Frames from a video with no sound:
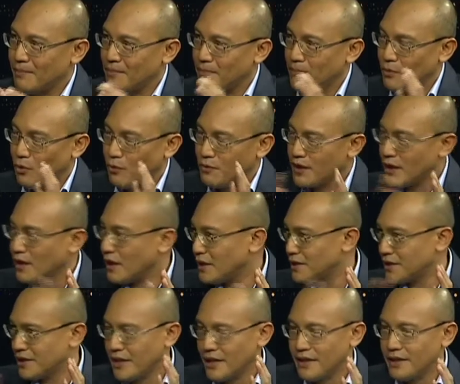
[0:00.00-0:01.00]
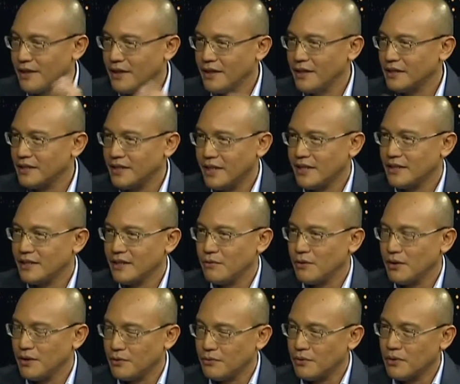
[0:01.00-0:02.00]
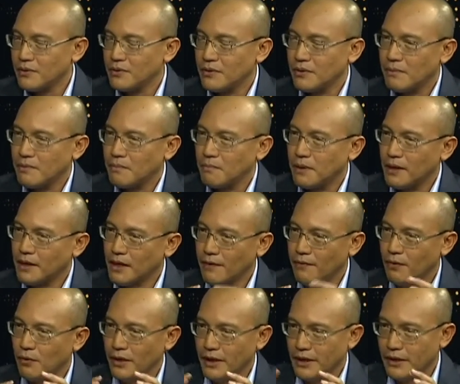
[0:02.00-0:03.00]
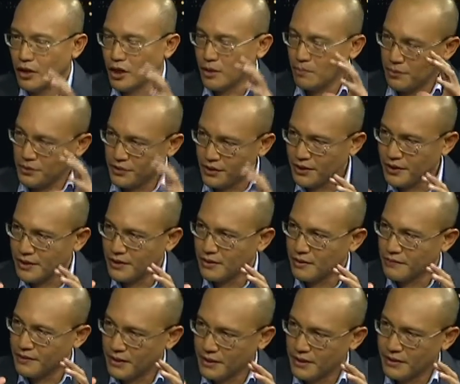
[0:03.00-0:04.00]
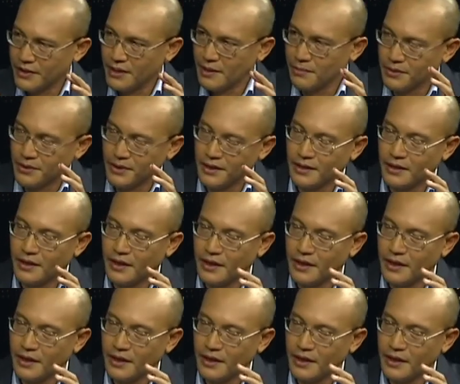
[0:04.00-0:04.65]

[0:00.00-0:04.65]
Over the last 10 years, it hasn't really grown. But if you look at the composition of that consumption,